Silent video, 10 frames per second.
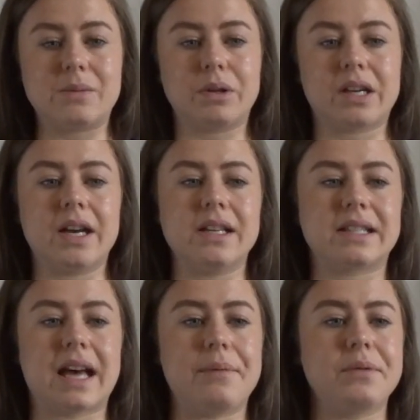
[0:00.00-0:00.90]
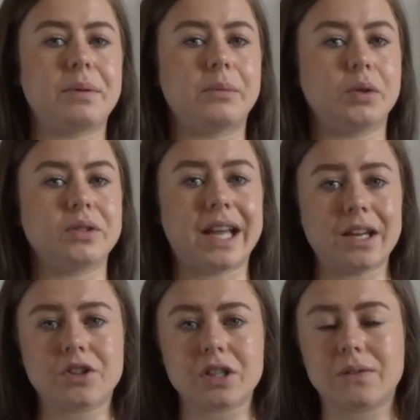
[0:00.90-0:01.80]
because that would be more
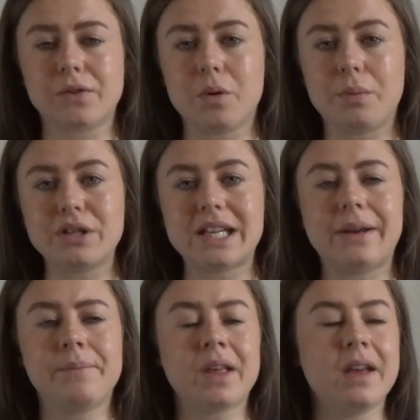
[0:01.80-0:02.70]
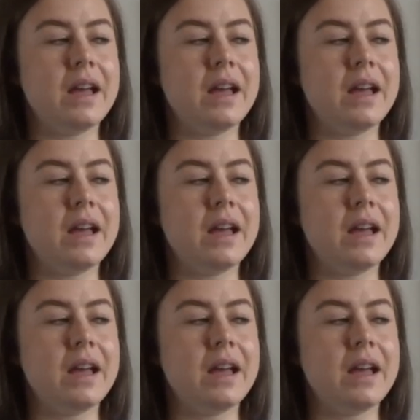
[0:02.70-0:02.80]
dangerous for your body.